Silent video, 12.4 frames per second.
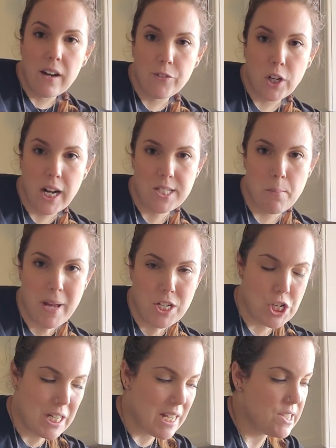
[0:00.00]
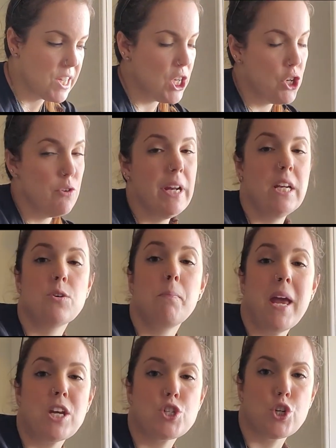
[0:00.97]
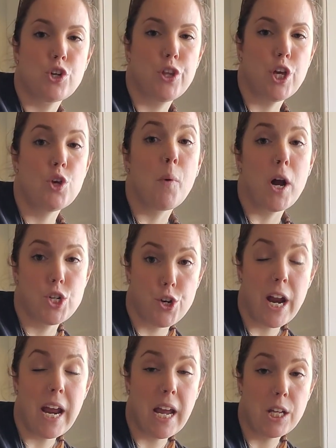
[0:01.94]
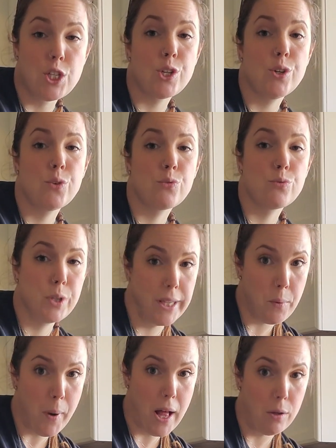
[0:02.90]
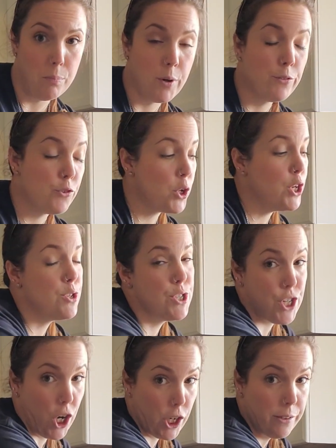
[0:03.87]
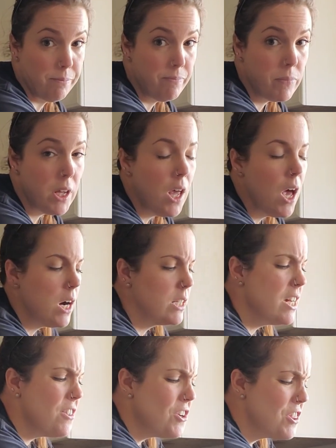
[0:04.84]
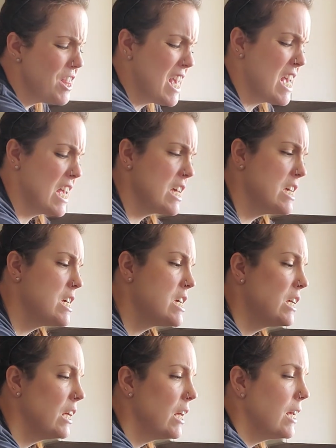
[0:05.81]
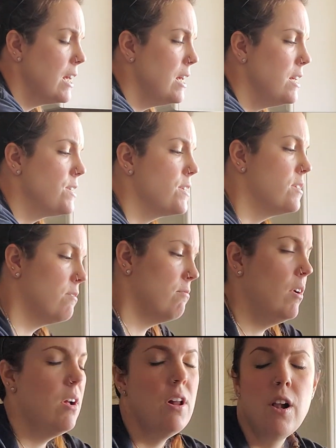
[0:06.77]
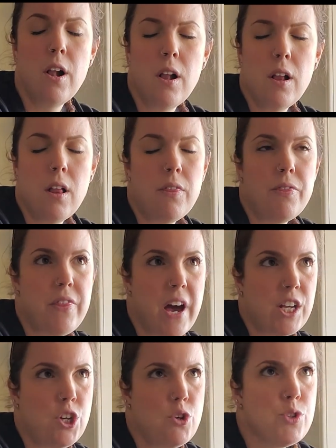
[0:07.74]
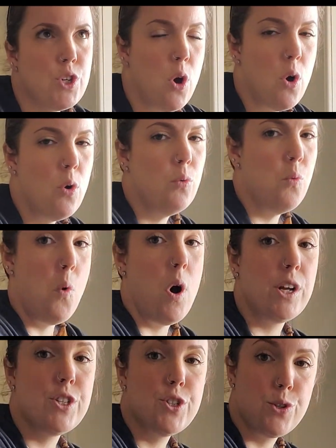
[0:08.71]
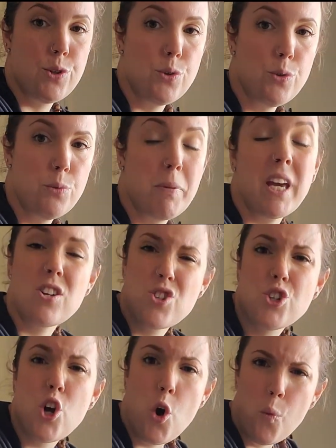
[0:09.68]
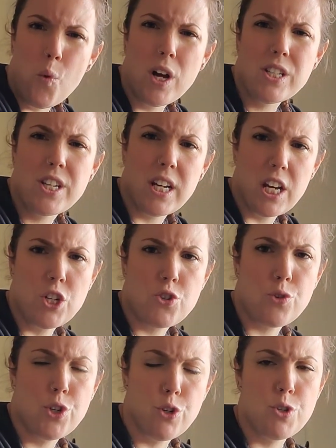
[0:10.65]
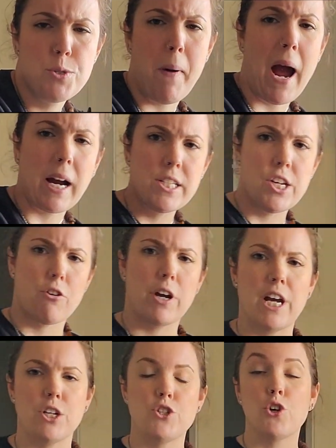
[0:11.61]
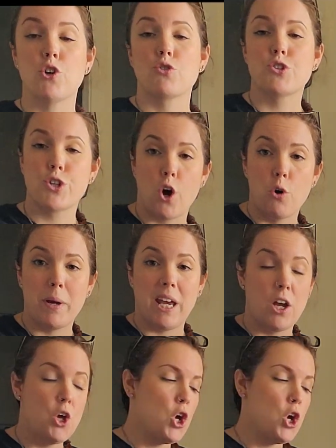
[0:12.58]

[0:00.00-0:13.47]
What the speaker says: forgot to mention is that you need to make sure that you wash your hands really well before you start. Another thing is that you don't want to, because you don't want to introduce bacteria to your scoby,